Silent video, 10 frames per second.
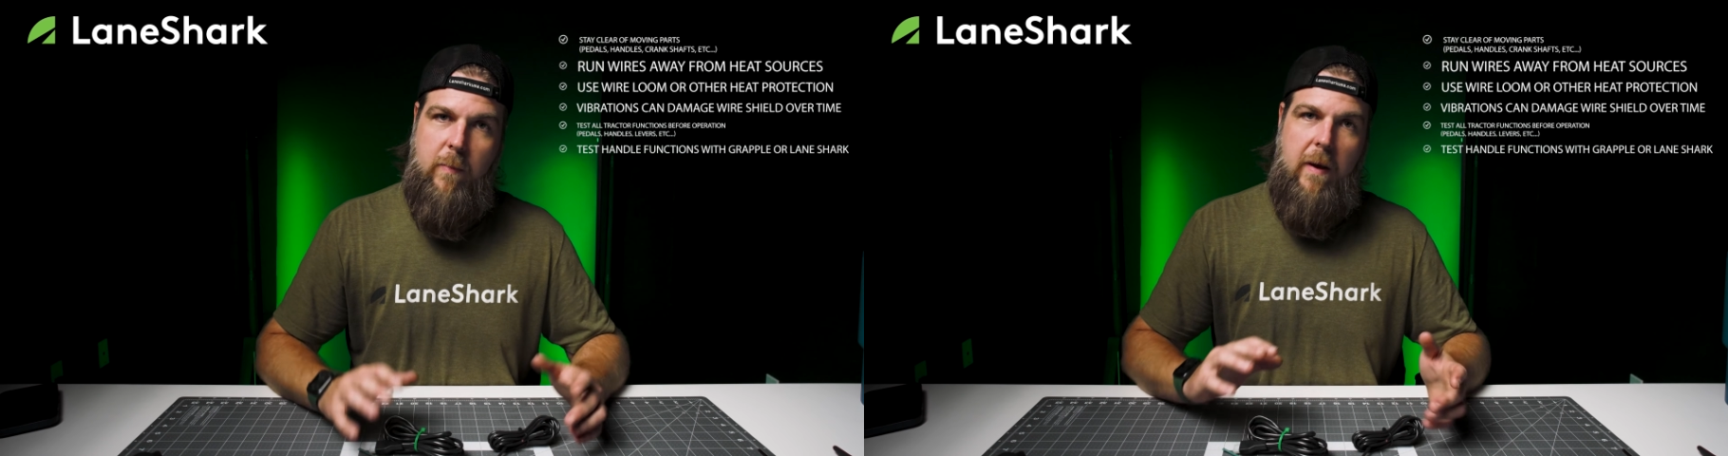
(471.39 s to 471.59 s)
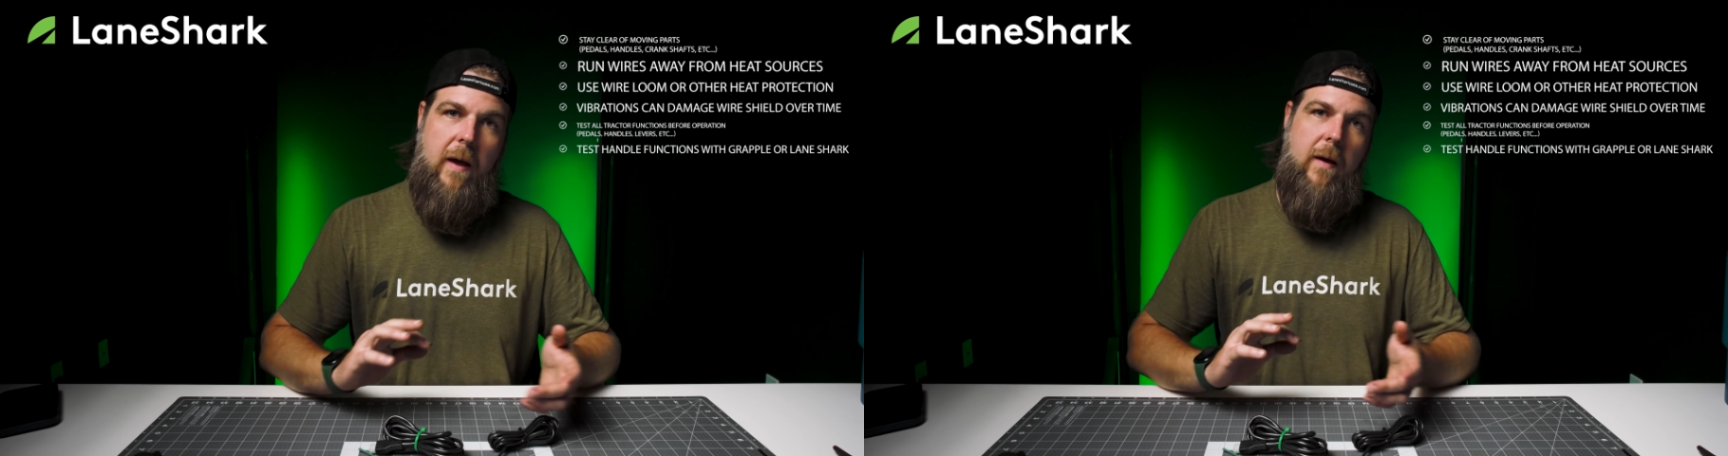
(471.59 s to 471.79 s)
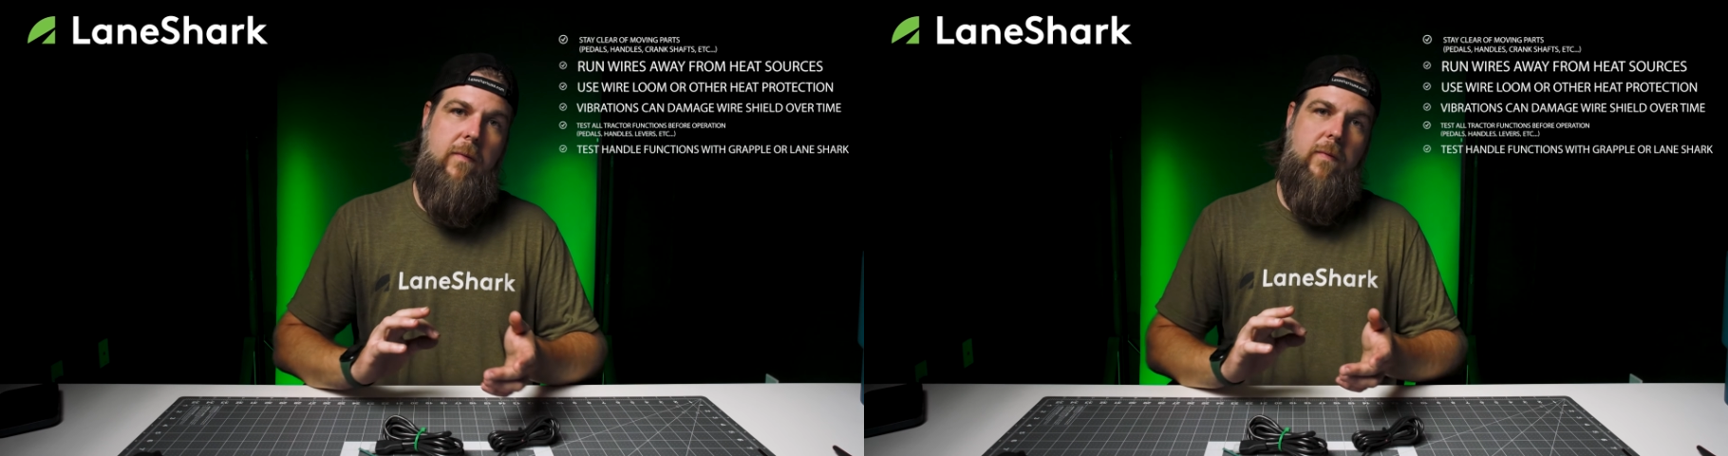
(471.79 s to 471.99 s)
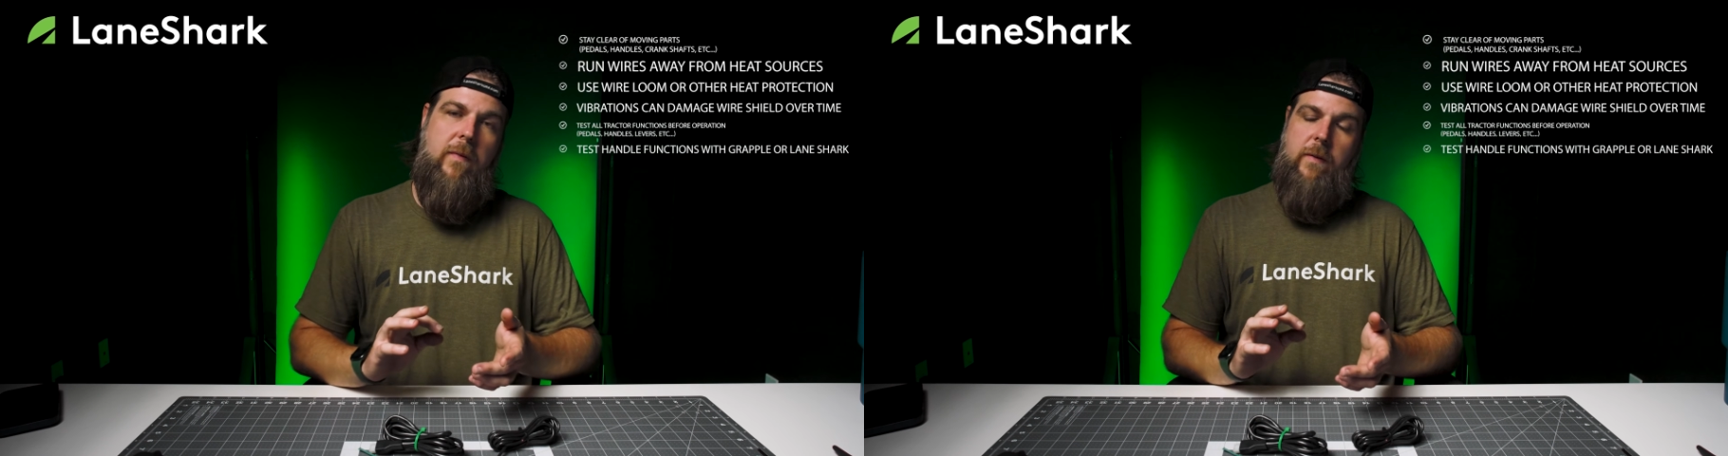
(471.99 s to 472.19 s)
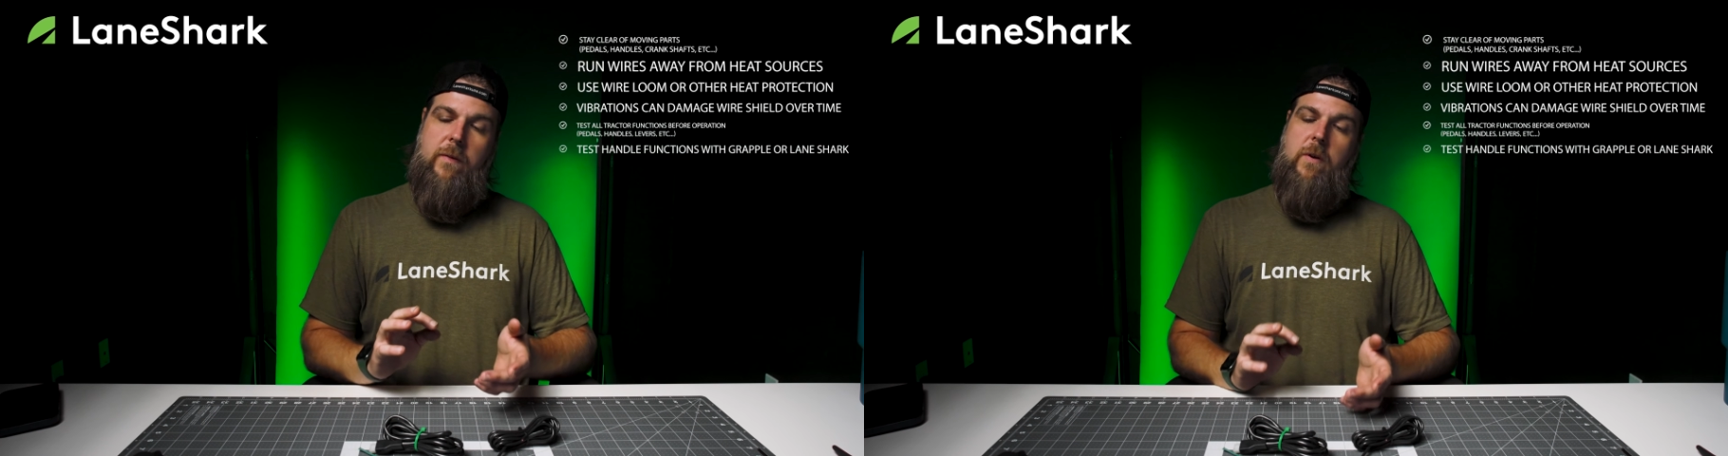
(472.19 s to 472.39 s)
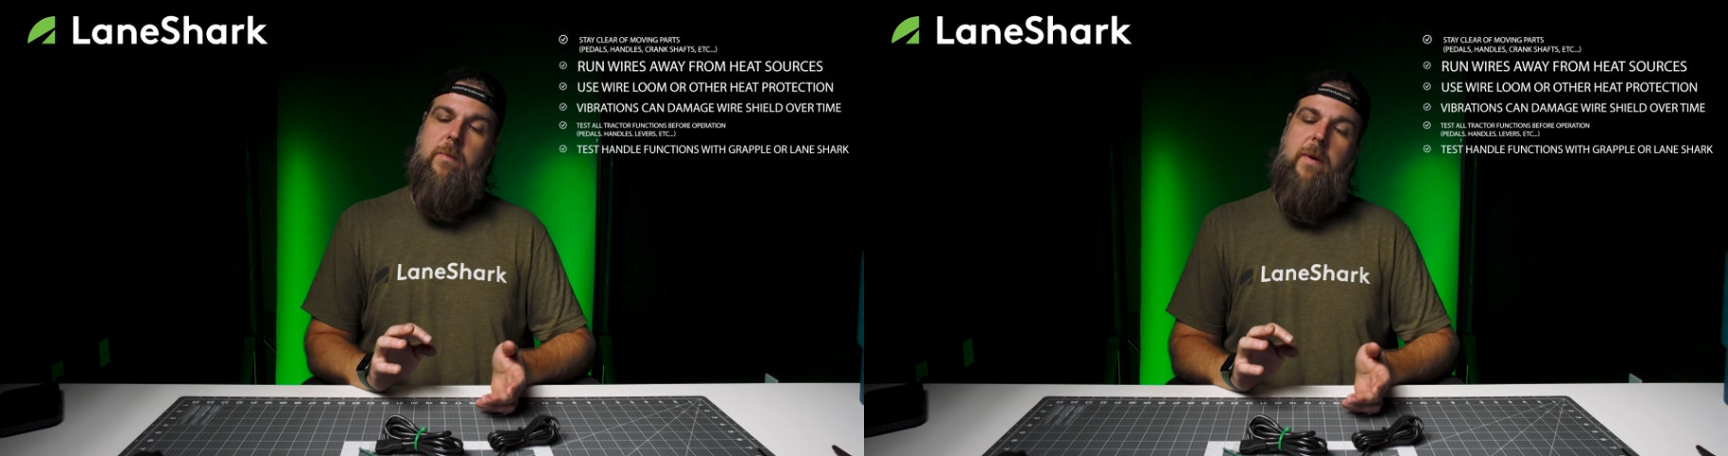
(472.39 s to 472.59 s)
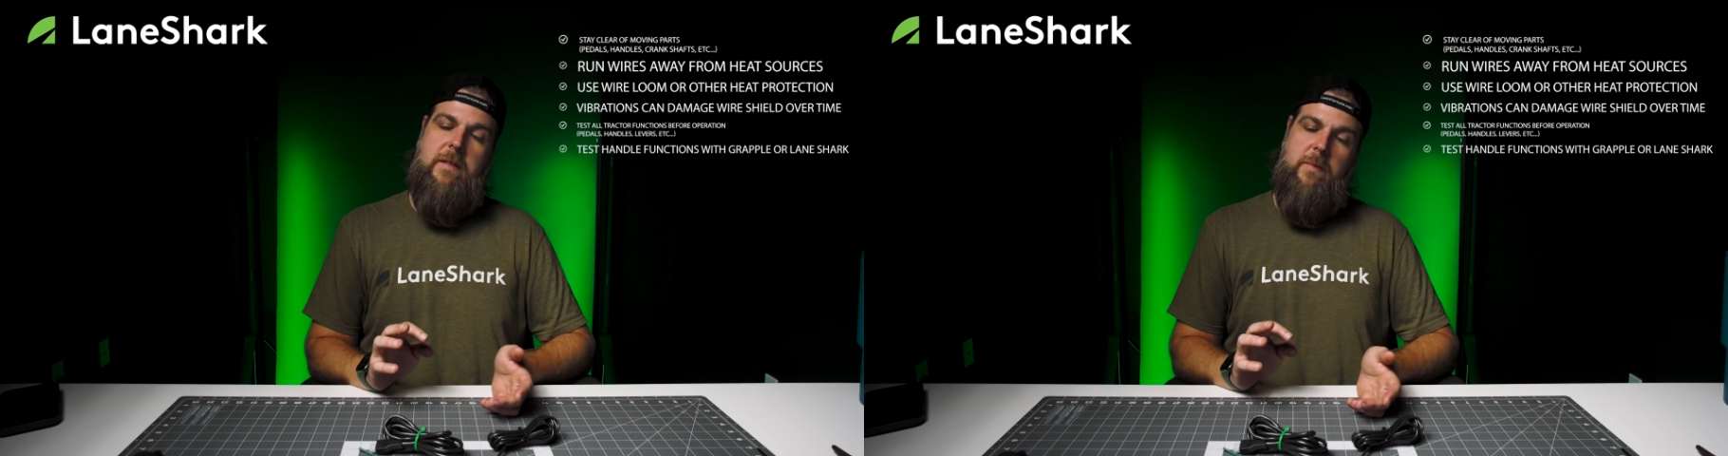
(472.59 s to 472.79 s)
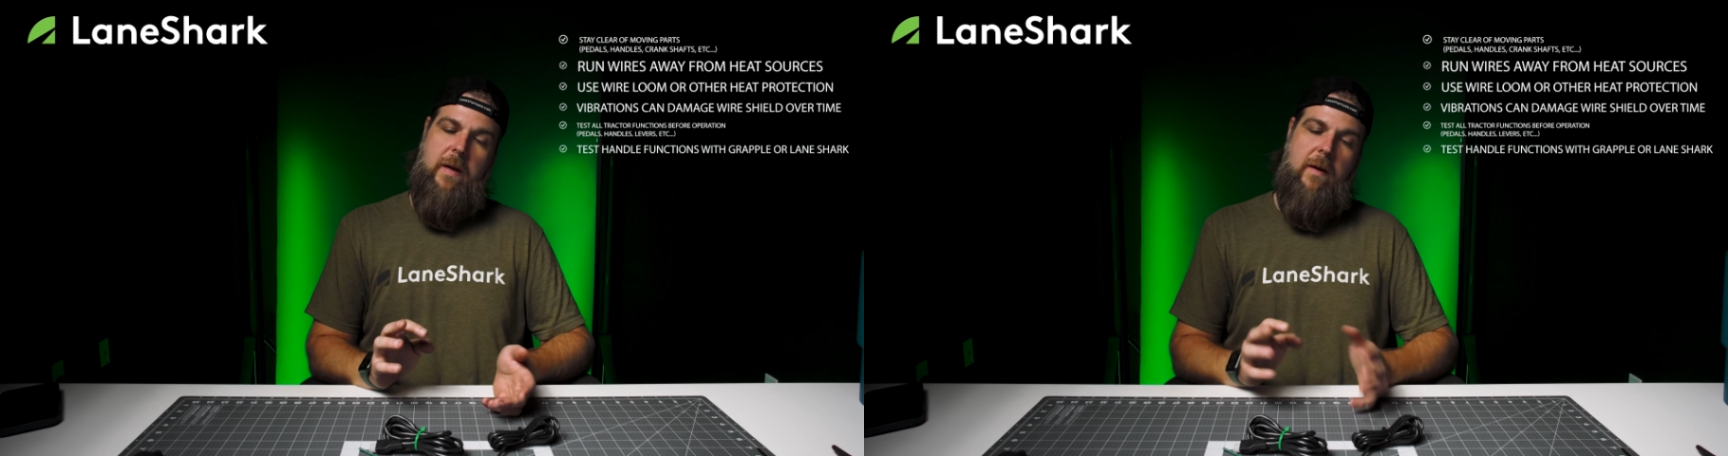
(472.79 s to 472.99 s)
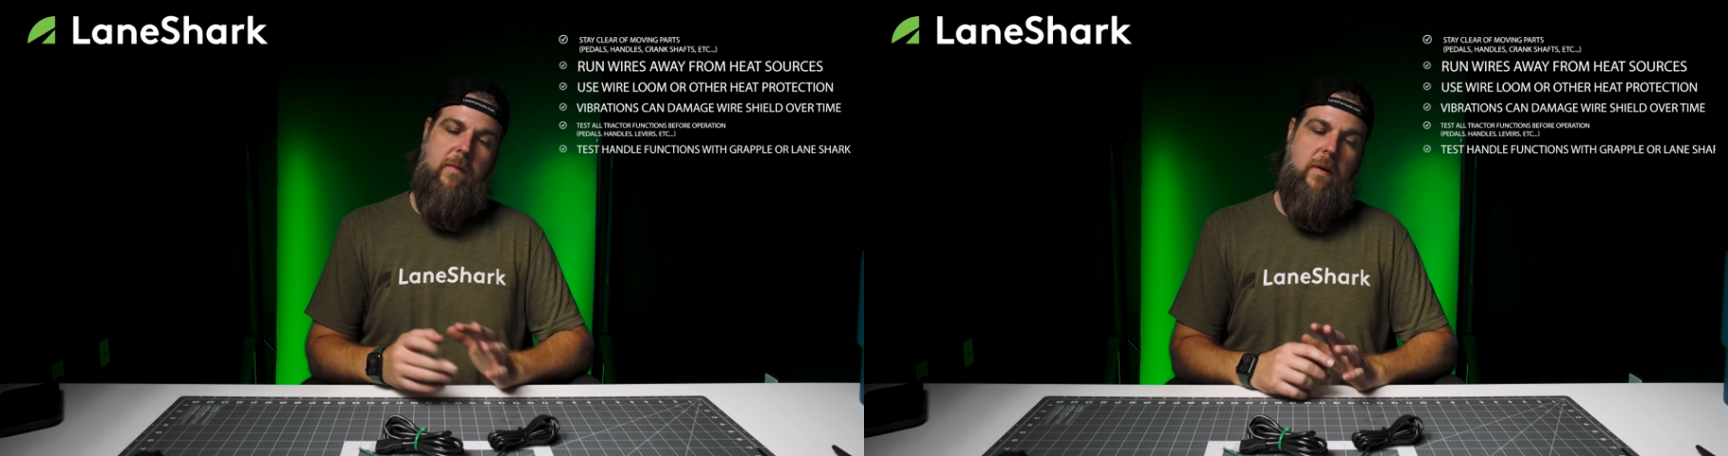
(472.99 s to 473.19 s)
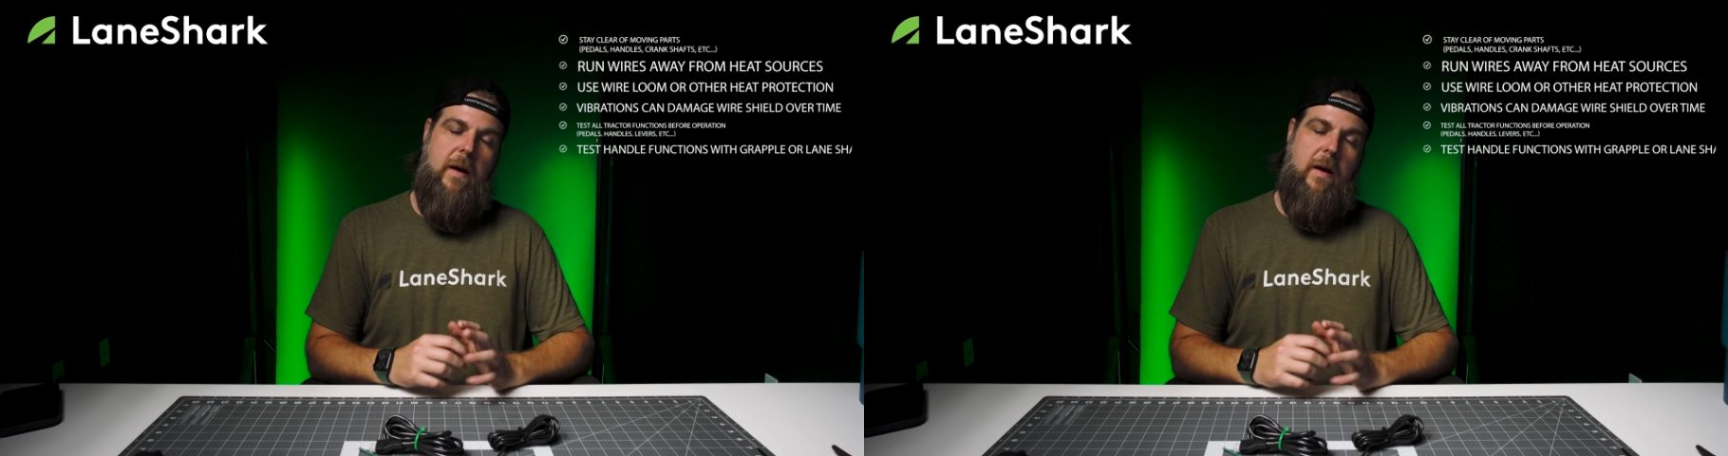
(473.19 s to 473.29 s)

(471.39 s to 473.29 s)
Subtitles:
You may have, you could possibly have a